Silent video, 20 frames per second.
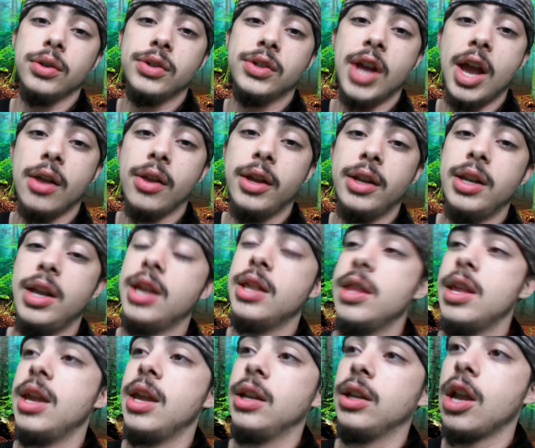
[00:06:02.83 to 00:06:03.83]
silent
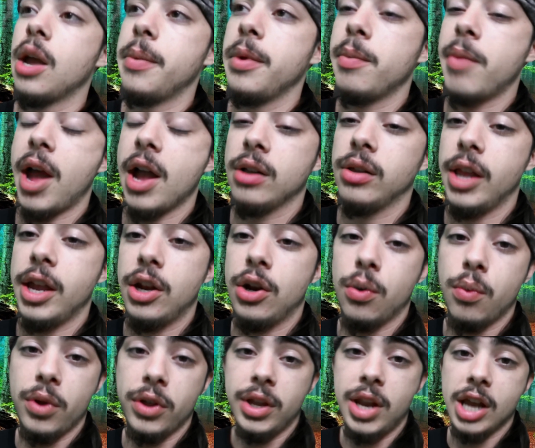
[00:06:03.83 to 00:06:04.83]
and then coming back
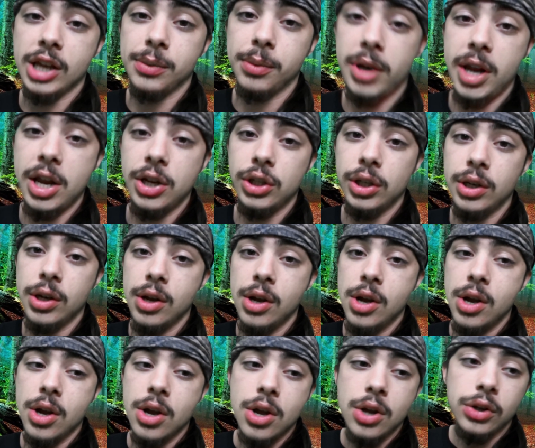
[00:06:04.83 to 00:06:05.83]
later with an explanation.
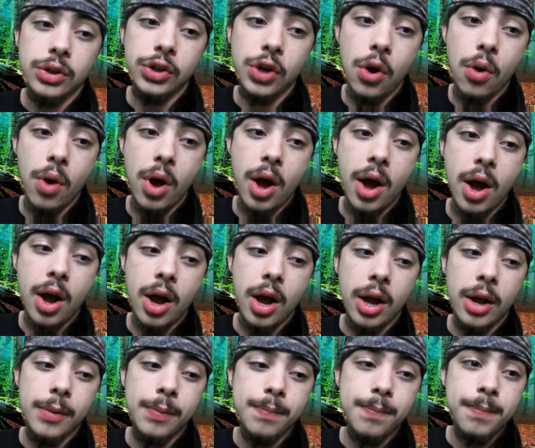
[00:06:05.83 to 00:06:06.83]
So
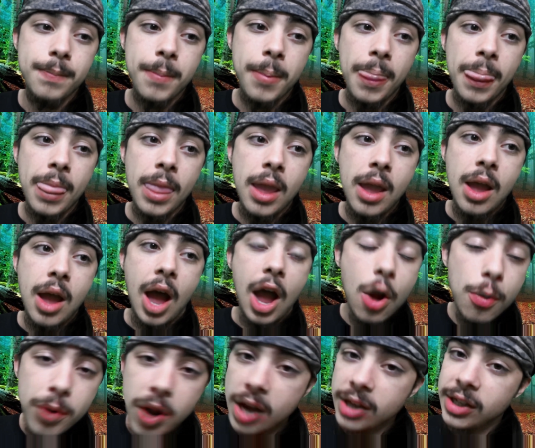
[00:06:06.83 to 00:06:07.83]
I
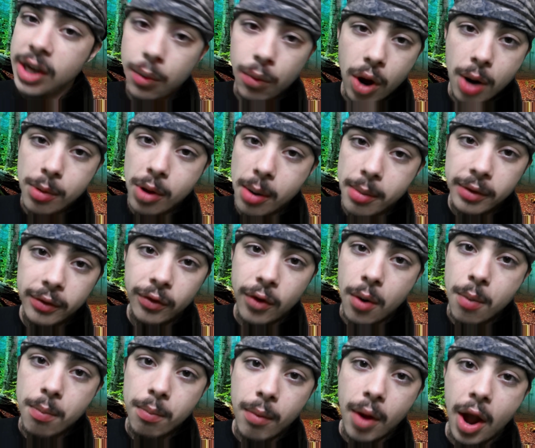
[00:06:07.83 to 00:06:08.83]
hope you guys get where I'm coming
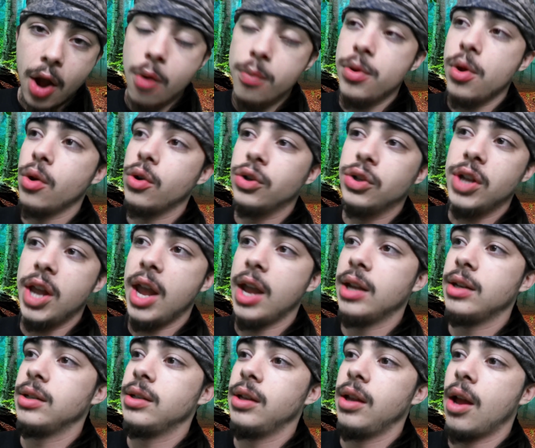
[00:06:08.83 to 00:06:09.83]
from. I hope you
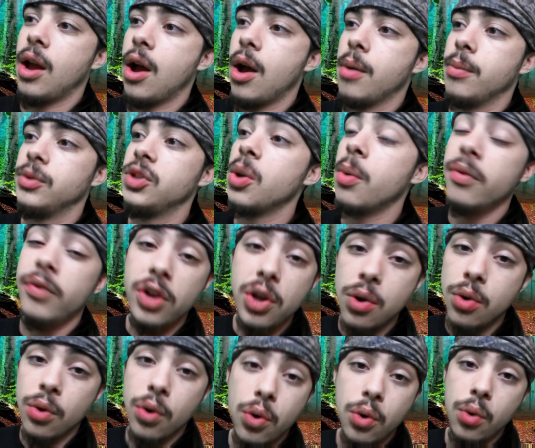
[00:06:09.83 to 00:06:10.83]
understand. Some of
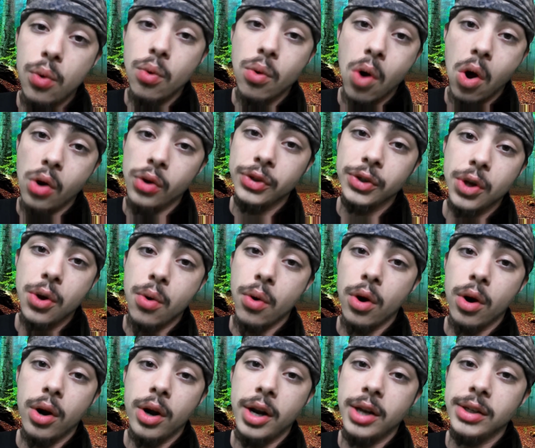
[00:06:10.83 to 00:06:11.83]
you who also
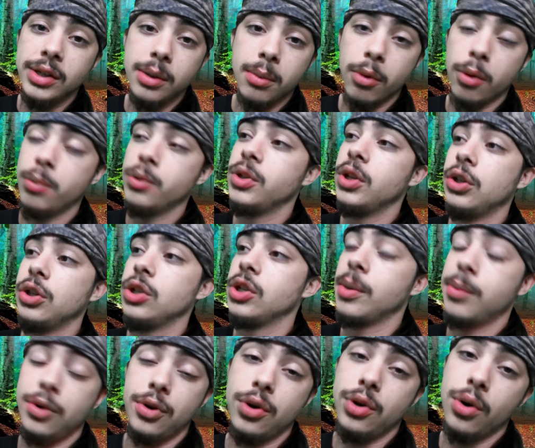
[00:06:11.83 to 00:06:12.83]
are in similar positions,
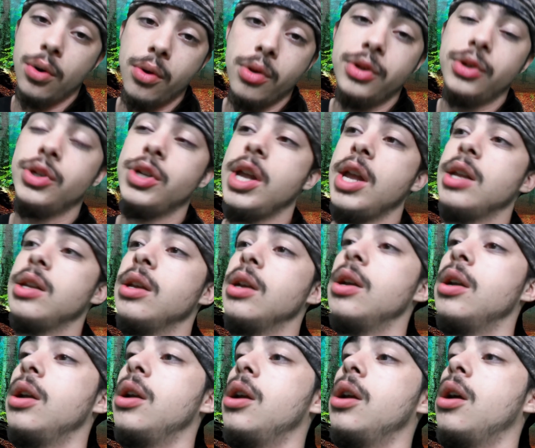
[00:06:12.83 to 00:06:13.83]
I'm sure you'll understand.
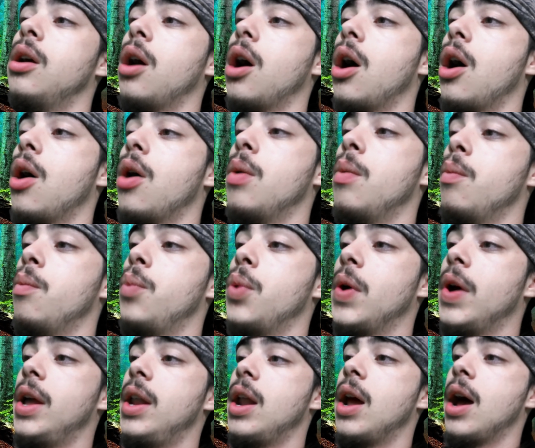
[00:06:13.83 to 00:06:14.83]

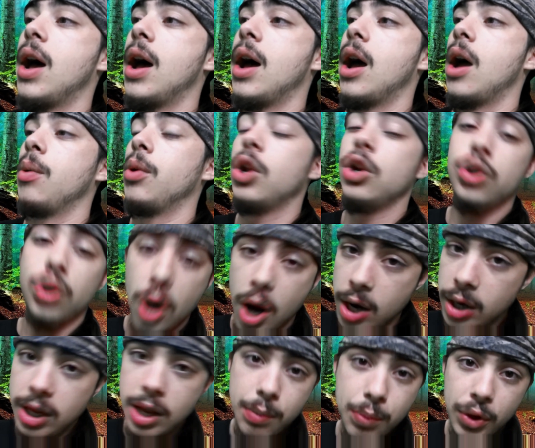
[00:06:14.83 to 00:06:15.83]
But I'm going to try
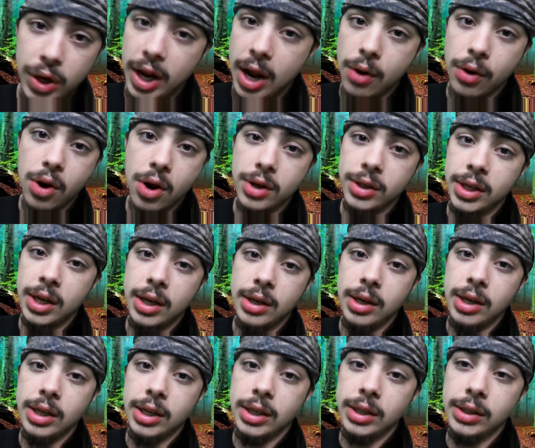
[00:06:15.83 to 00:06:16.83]
and keep putting out
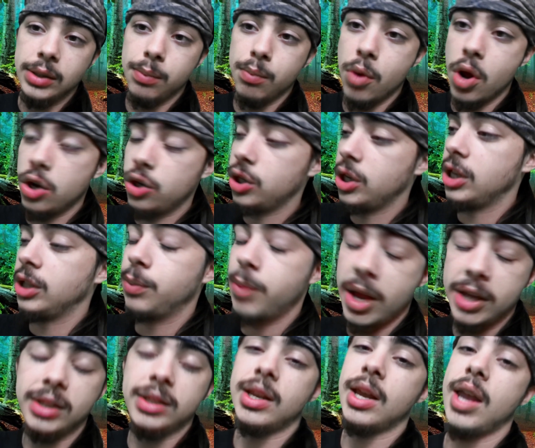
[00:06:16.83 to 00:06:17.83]
content as much and as
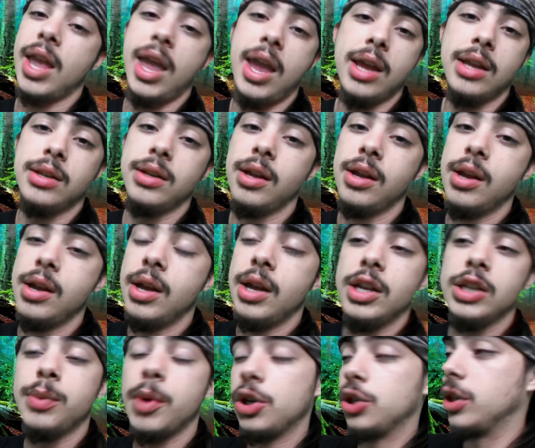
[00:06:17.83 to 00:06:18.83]
best as I can,
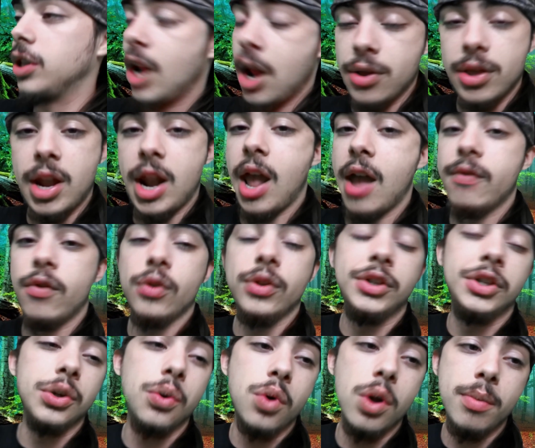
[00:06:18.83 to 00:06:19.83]
especially now that I have all
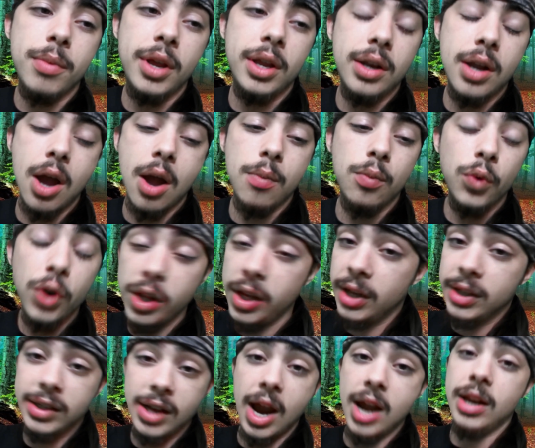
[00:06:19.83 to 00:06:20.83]
this equipment. I'm really
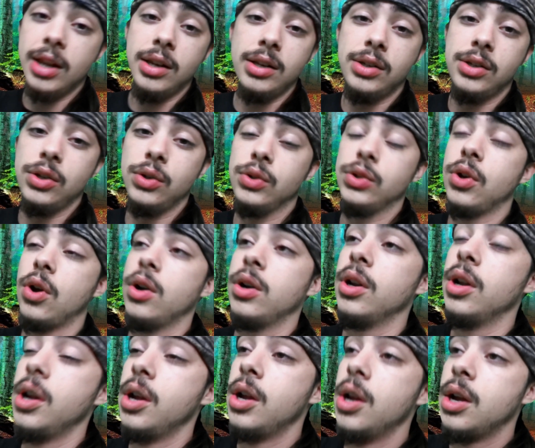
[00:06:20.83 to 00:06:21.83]
excited to
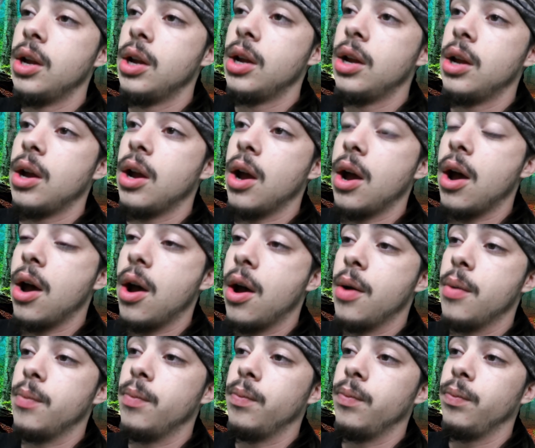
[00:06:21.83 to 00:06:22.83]
start
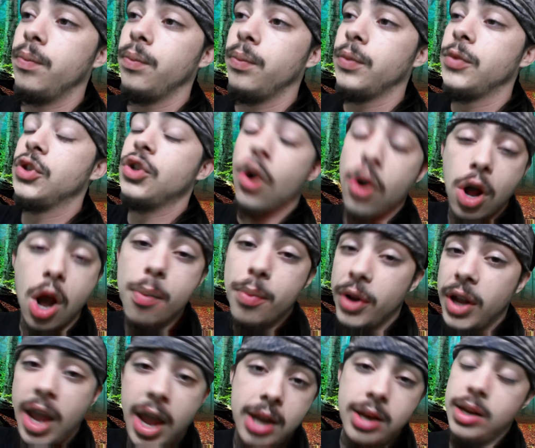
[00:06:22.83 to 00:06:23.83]
up
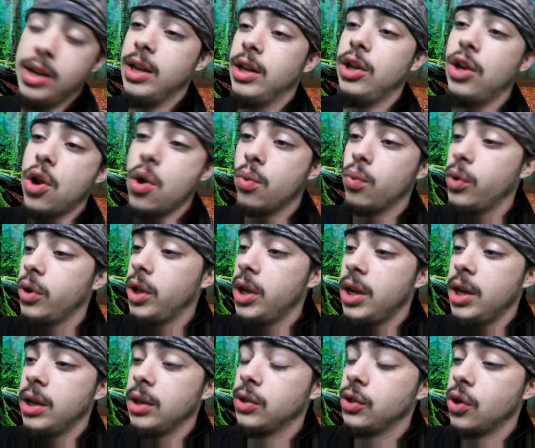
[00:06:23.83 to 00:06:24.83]
again and, you know,
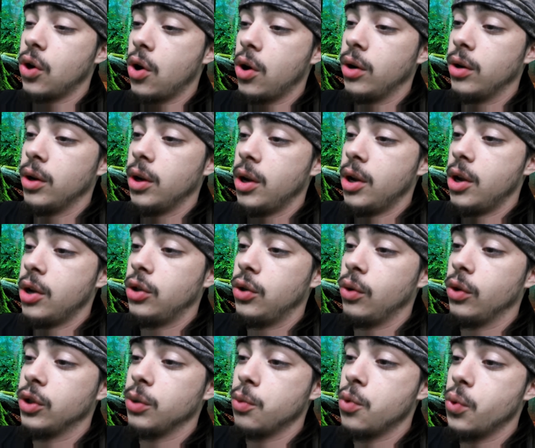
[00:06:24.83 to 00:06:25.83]
really start
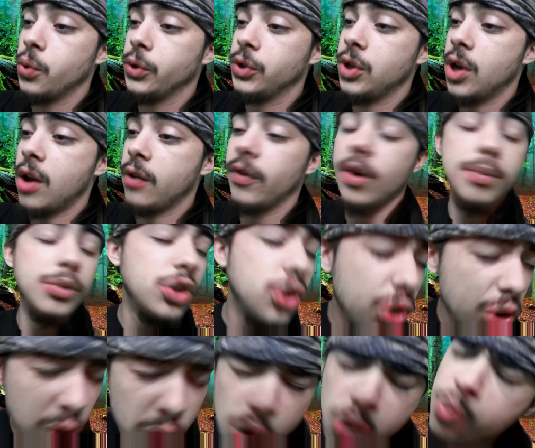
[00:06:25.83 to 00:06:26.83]
doing some cool stuff. I'm
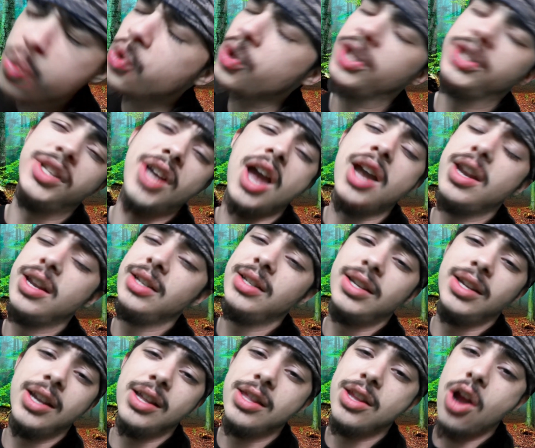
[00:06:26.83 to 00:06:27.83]
super excited
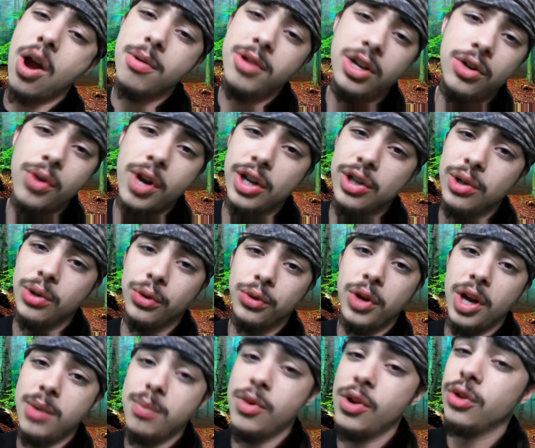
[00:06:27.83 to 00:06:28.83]
to get the omnidirectional
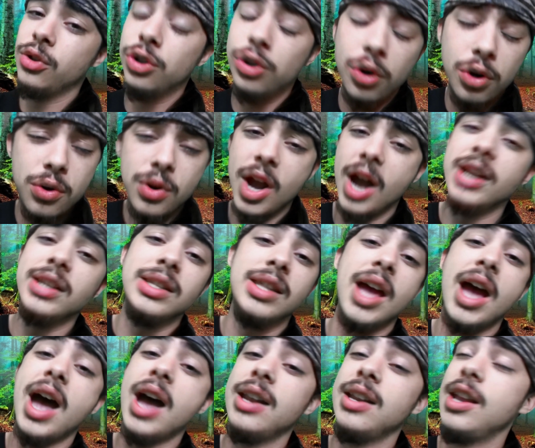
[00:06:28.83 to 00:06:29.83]
treadmill and show you guys
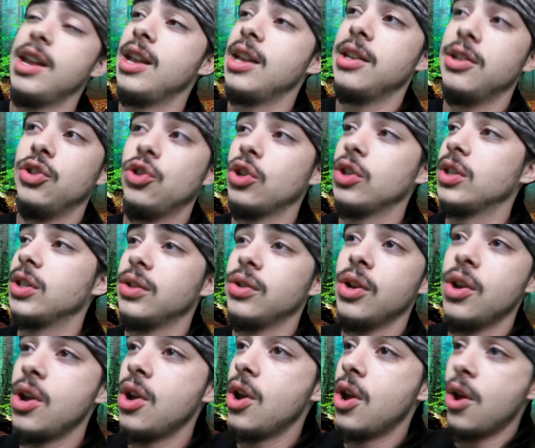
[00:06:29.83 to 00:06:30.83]
that, and just
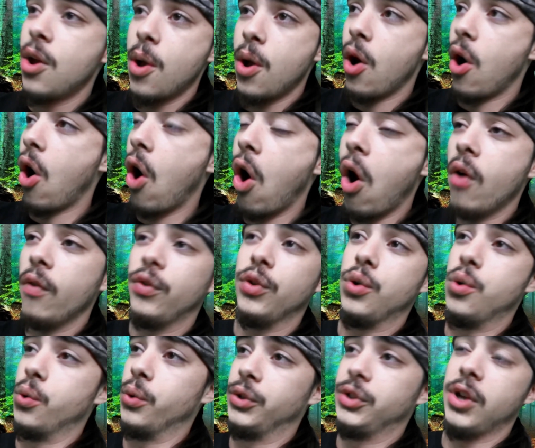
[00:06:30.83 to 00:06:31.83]
all of the
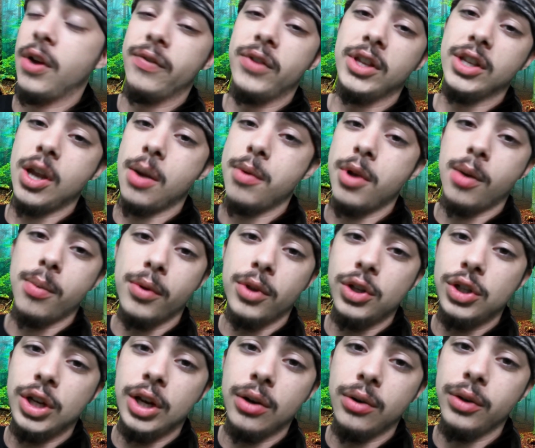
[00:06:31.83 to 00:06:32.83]
cool stuff that's coming up on the
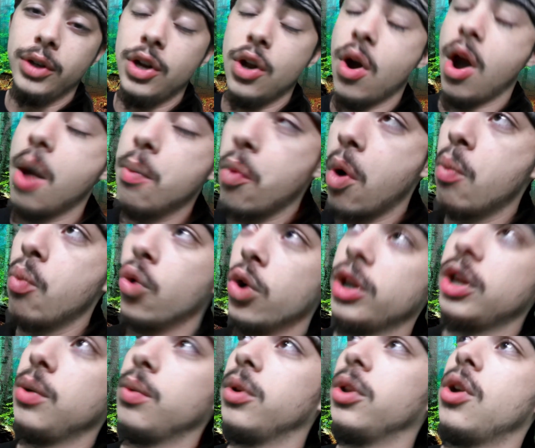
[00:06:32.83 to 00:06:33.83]
channel. You know, I'm
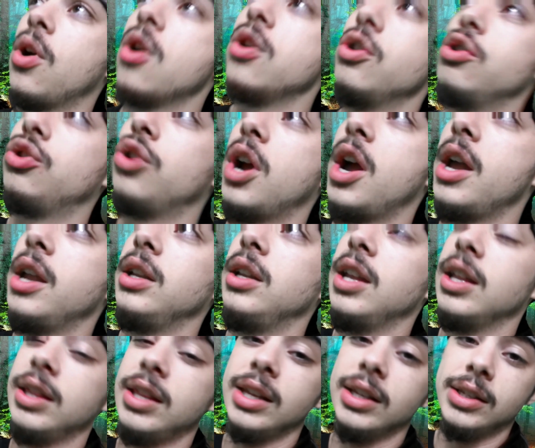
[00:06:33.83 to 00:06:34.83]
working really hard to try and
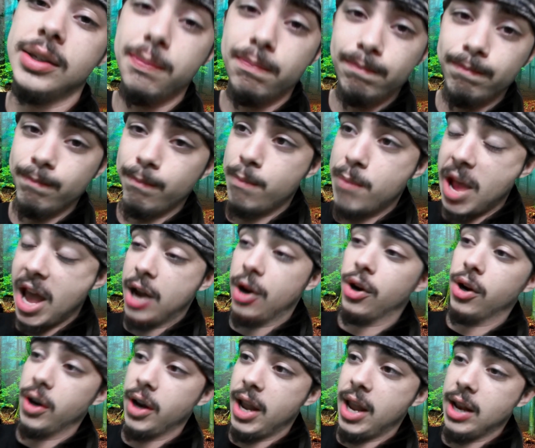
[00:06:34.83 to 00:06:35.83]
get this
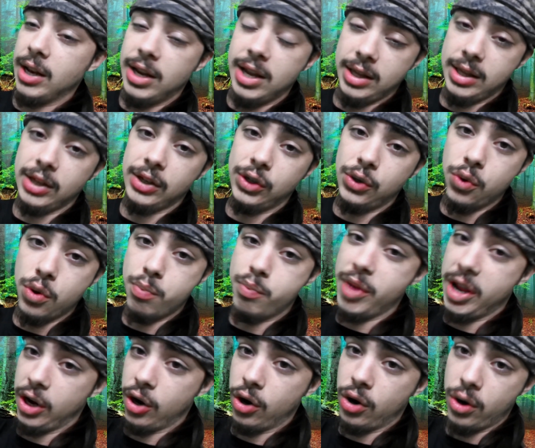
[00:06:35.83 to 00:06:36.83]
better and get this to a
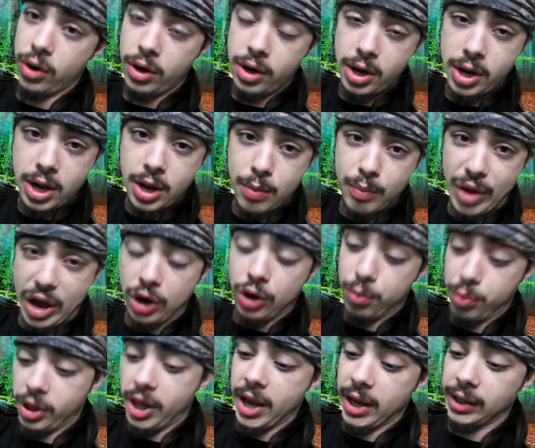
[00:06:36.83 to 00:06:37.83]
bigger, better
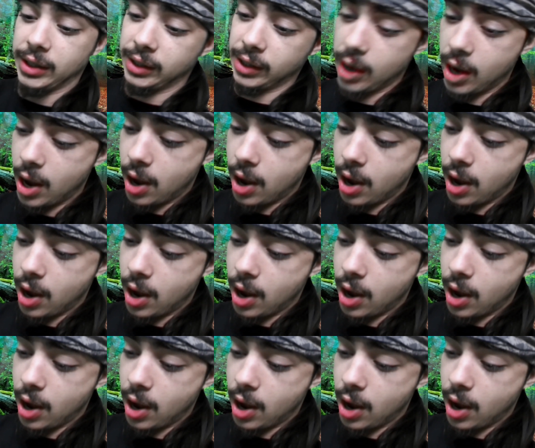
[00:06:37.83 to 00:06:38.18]
place.